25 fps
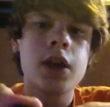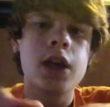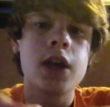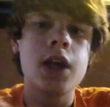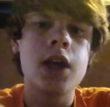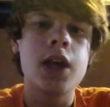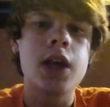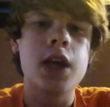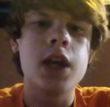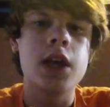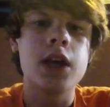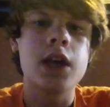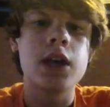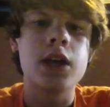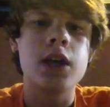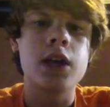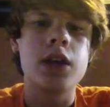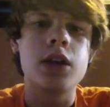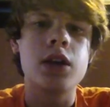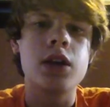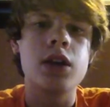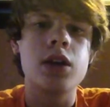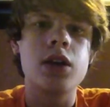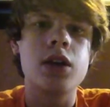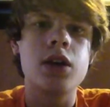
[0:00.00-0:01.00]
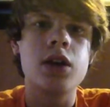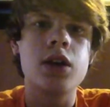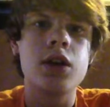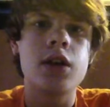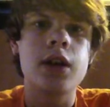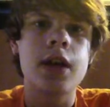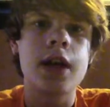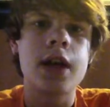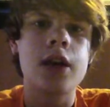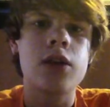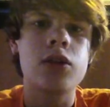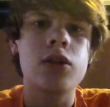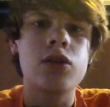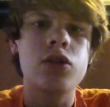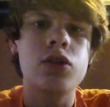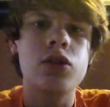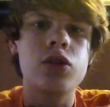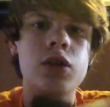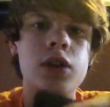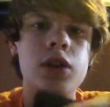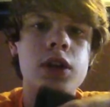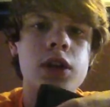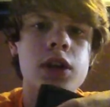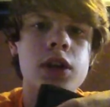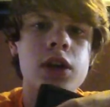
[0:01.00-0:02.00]
And now to
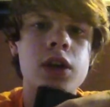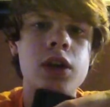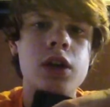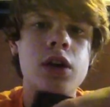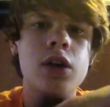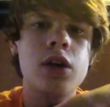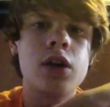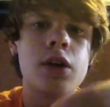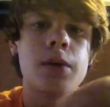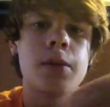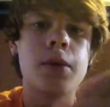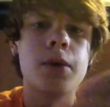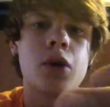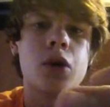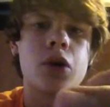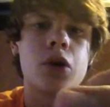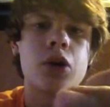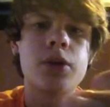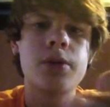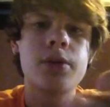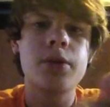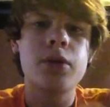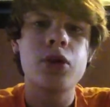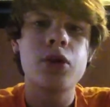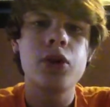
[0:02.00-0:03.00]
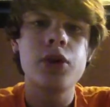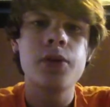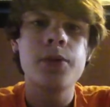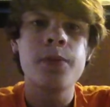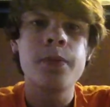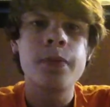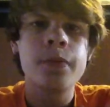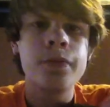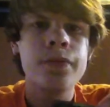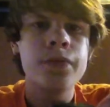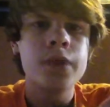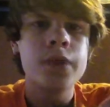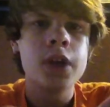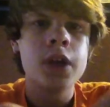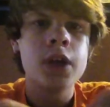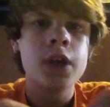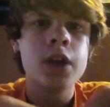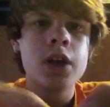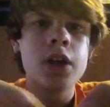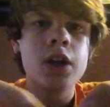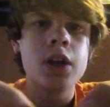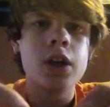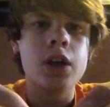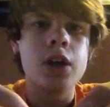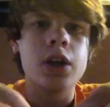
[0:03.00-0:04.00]
the harder part.
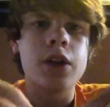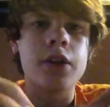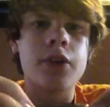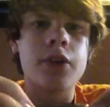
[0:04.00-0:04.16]
And it's